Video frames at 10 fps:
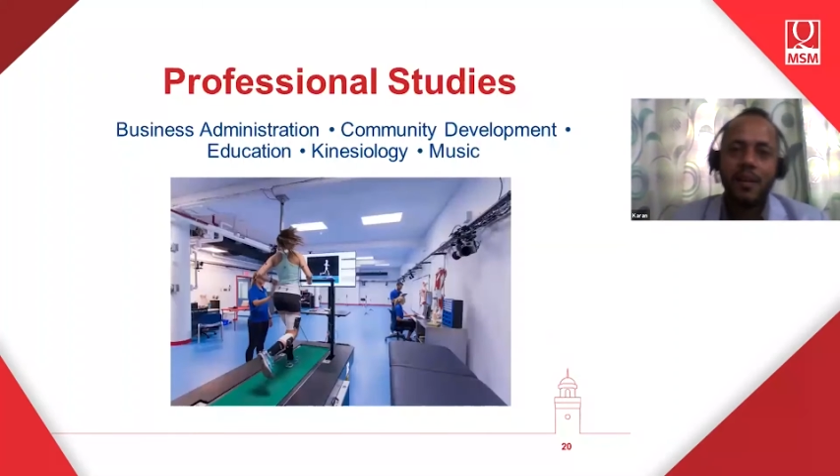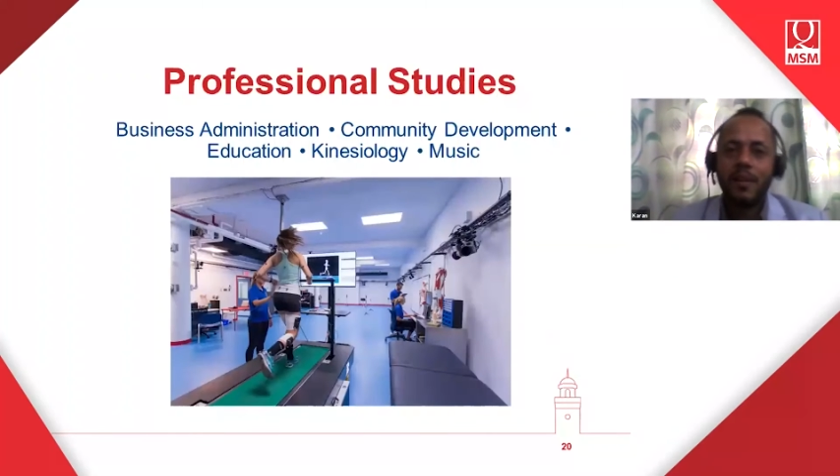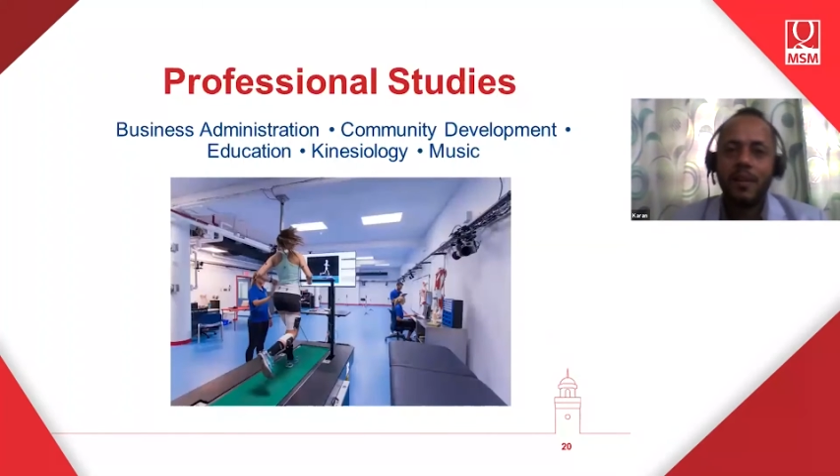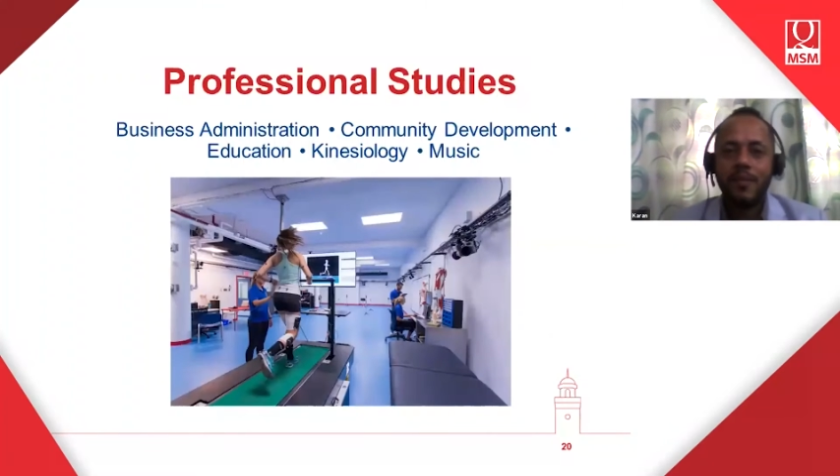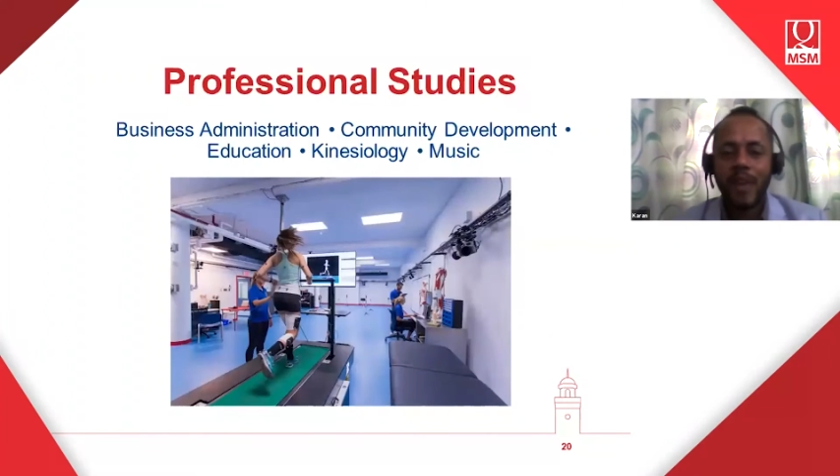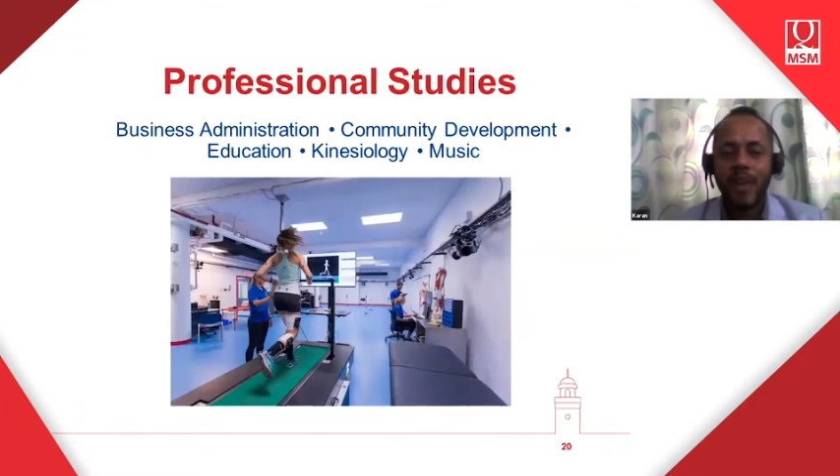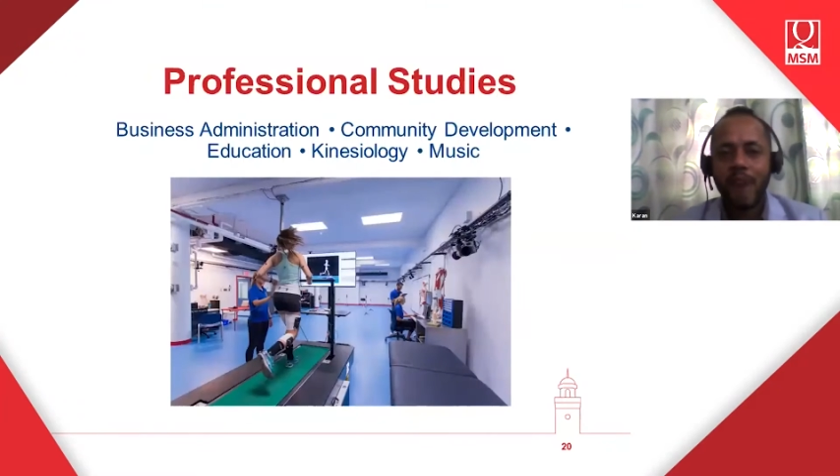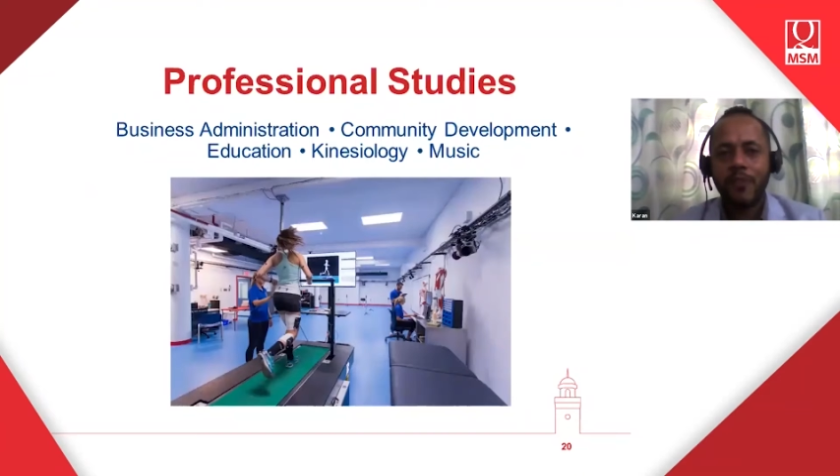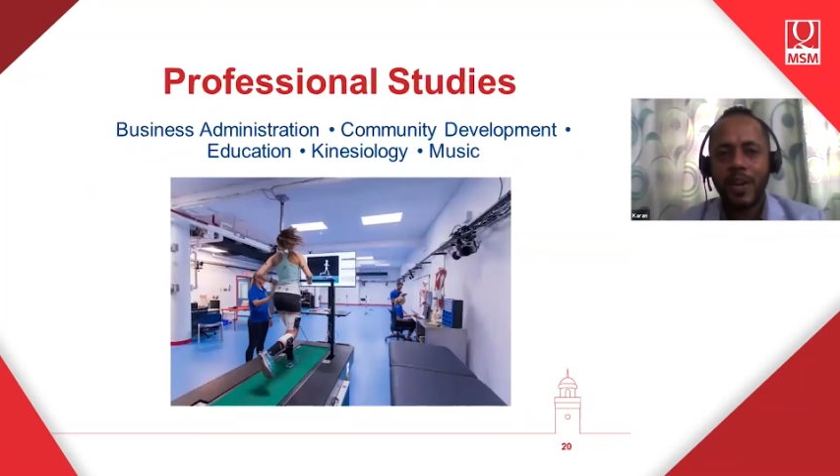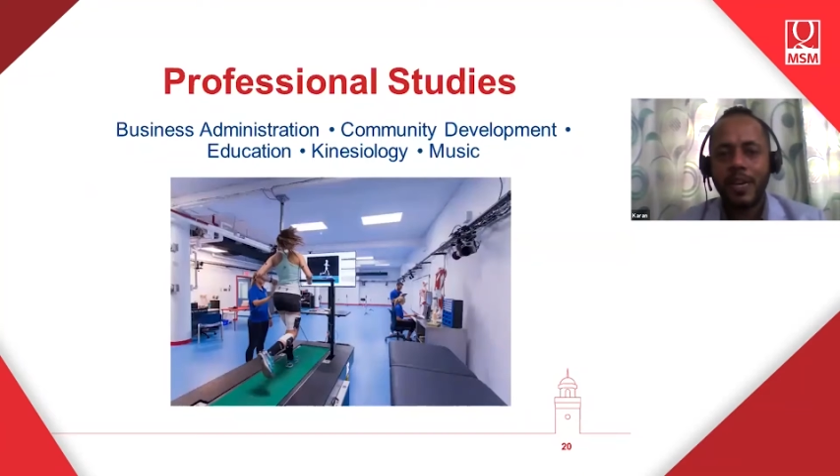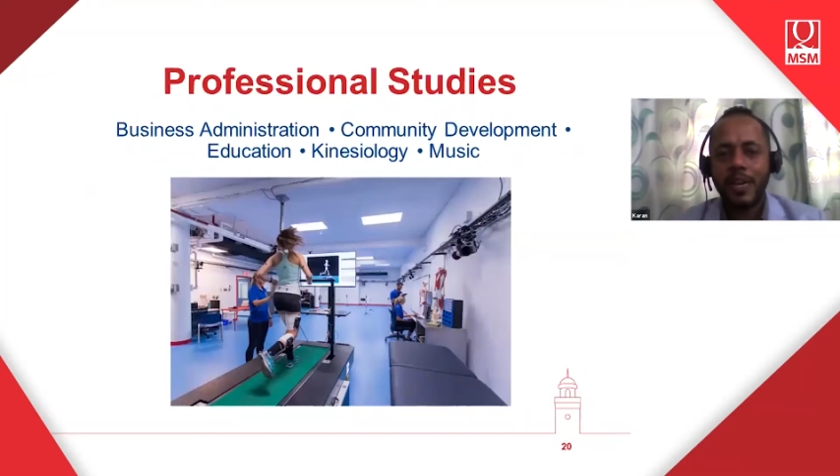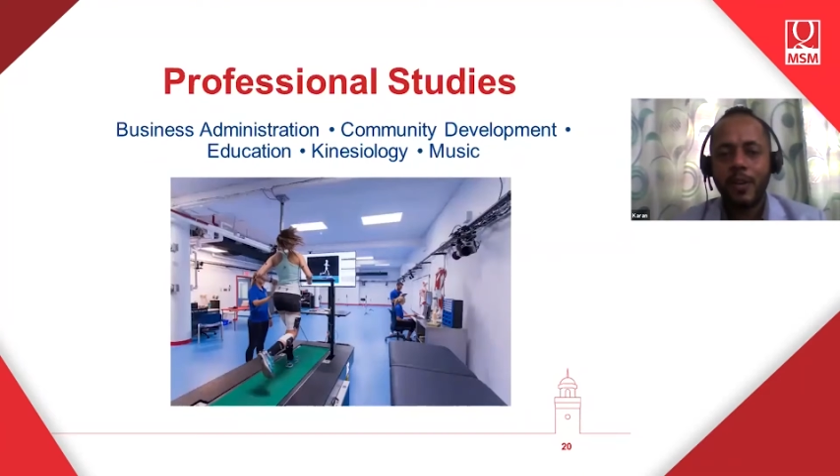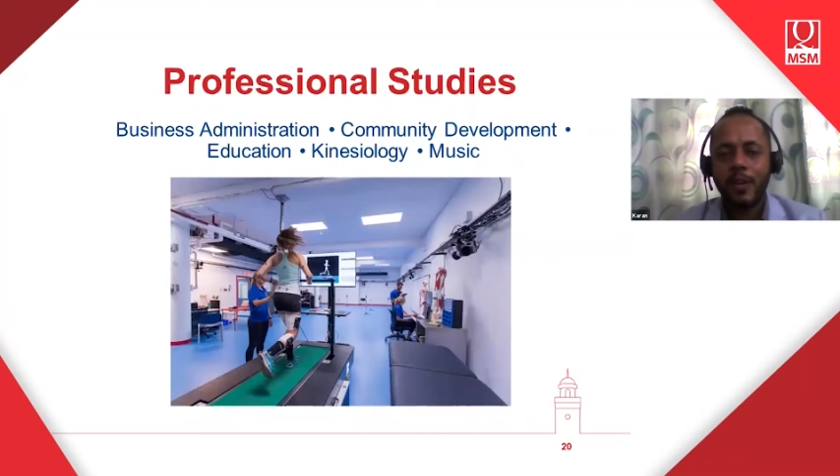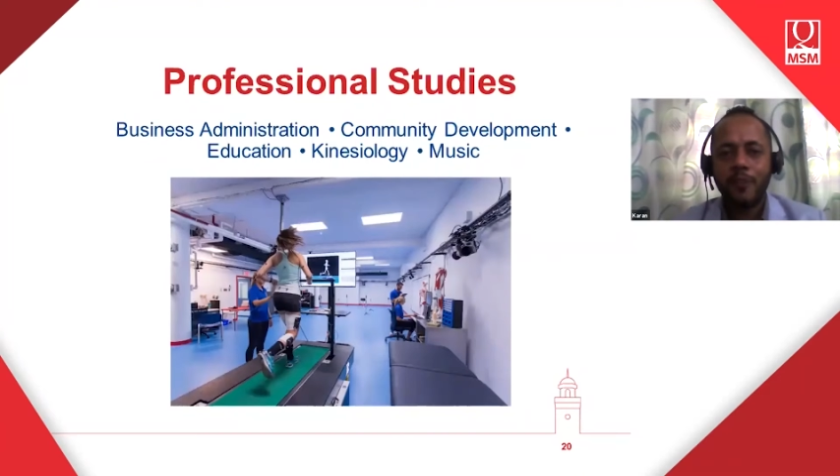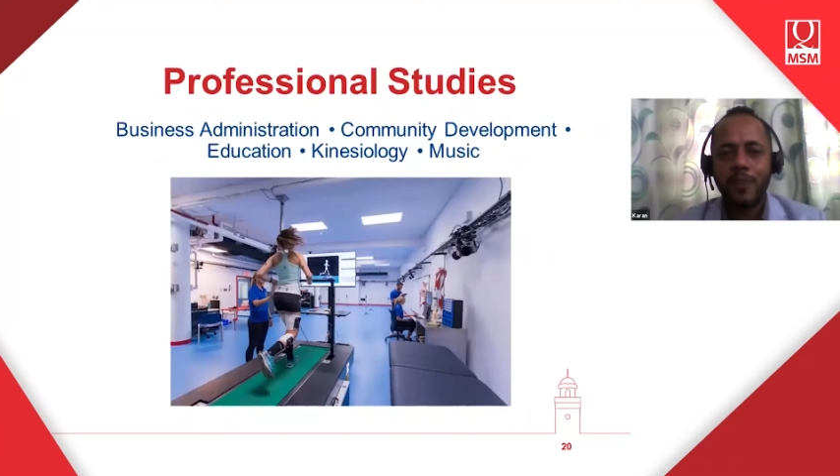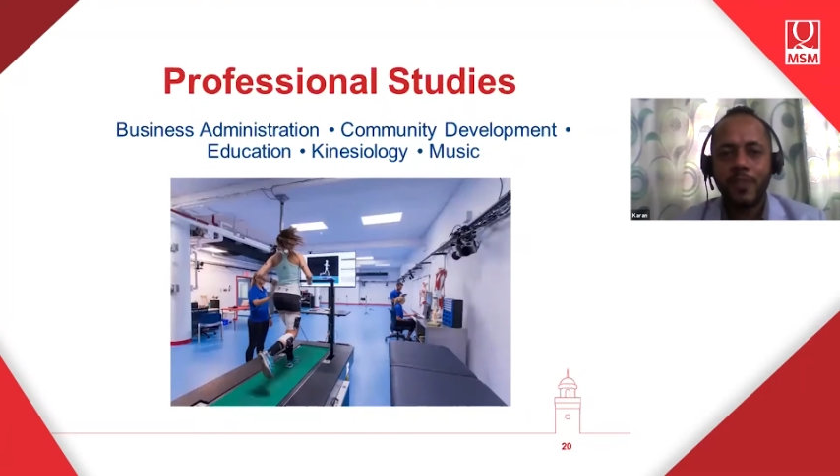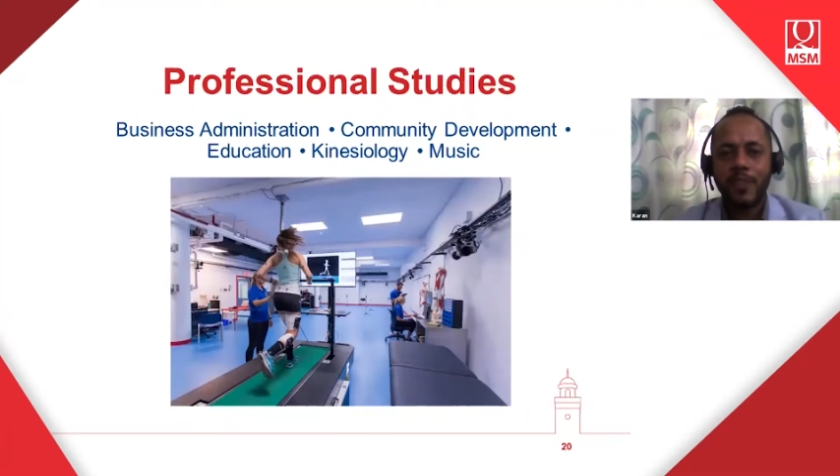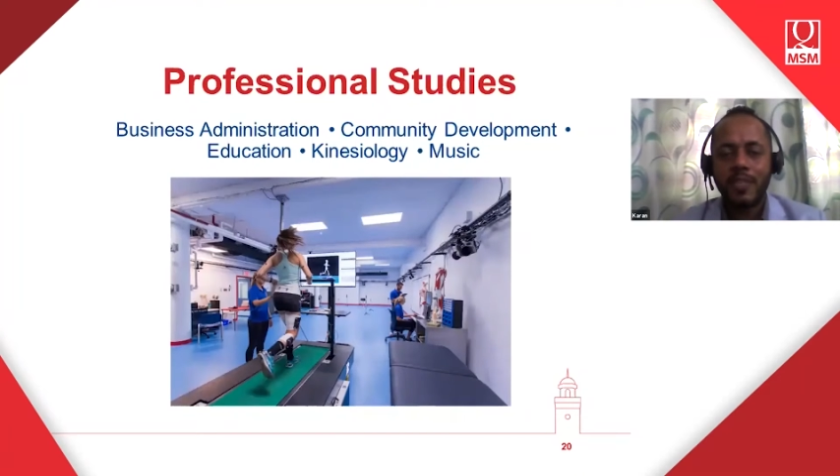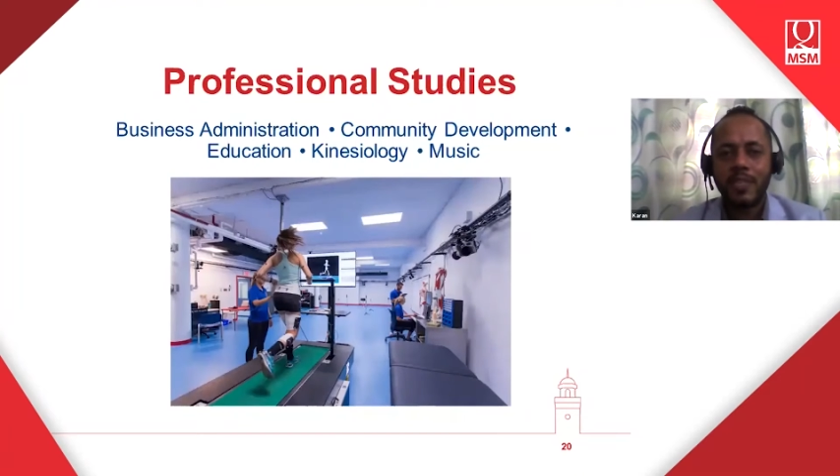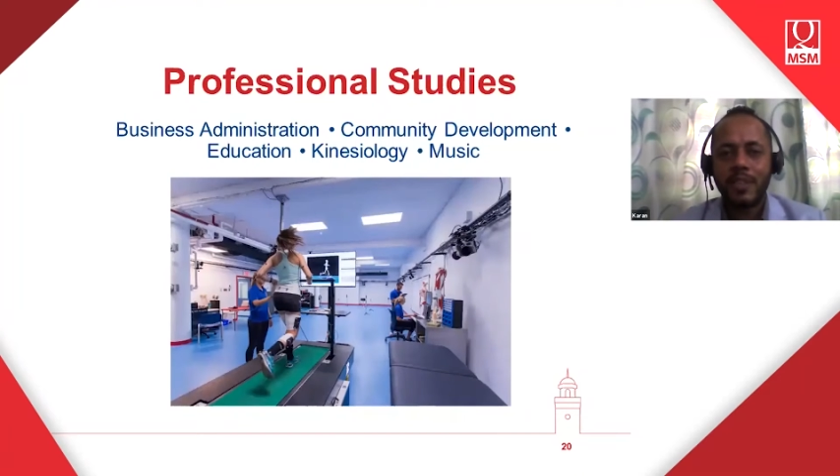We have a faculty of professional
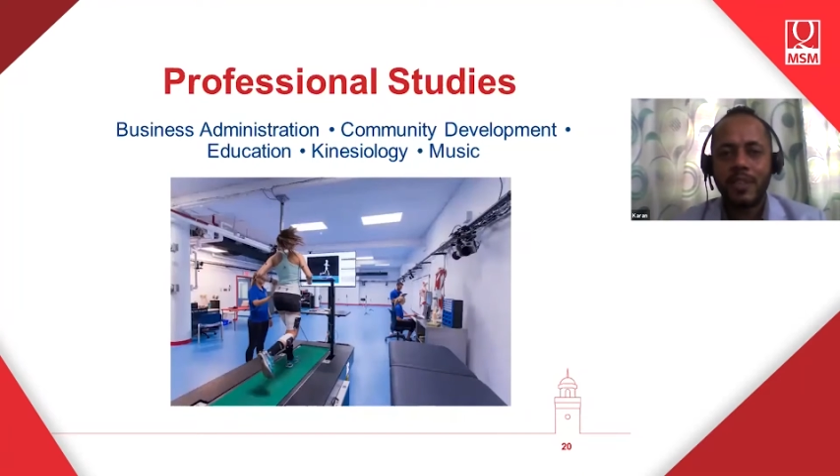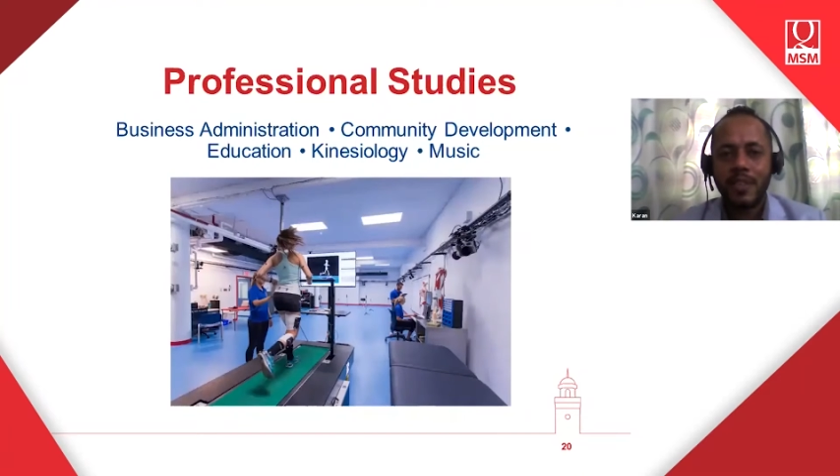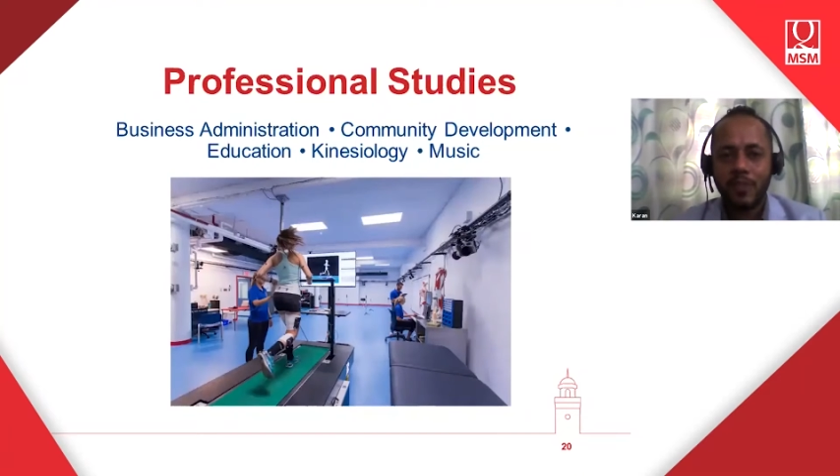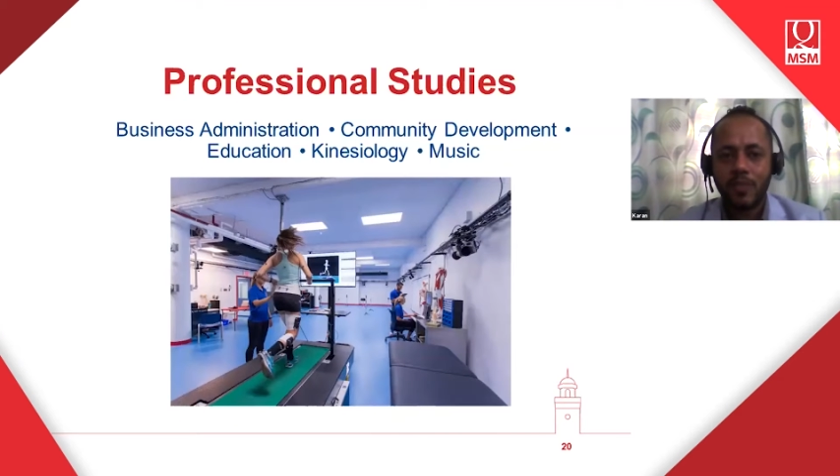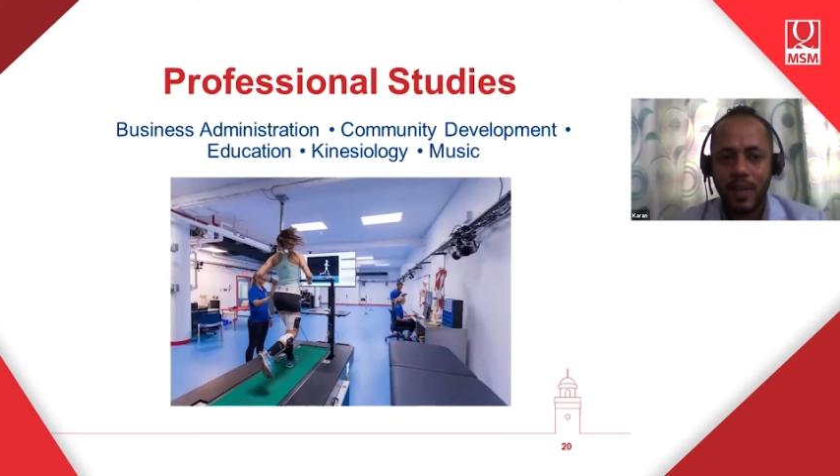studies as well,